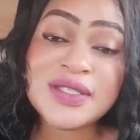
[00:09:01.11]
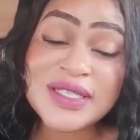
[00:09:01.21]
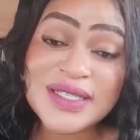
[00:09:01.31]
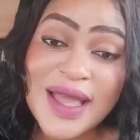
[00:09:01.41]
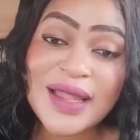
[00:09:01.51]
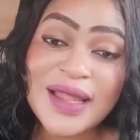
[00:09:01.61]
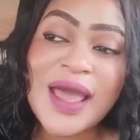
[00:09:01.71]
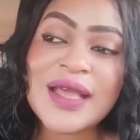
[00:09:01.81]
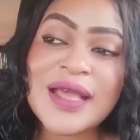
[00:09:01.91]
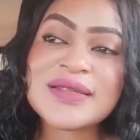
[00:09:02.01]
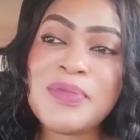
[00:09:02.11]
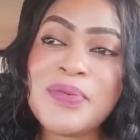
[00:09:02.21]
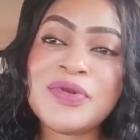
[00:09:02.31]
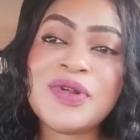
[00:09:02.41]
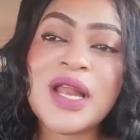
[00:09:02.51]
desire. Like, some
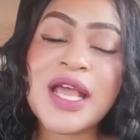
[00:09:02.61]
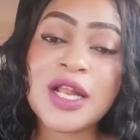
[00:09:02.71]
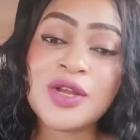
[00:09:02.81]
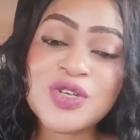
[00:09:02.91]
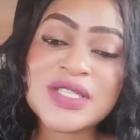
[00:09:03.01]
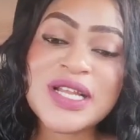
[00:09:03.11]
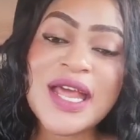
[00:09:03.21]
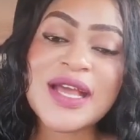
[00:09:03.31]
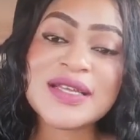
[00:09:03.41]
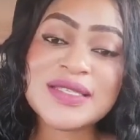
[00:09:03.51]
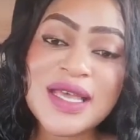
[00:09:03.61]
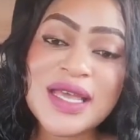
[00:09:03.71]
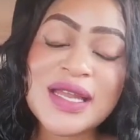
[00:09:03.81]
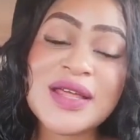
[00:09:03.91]
people don't like lotions, like I said.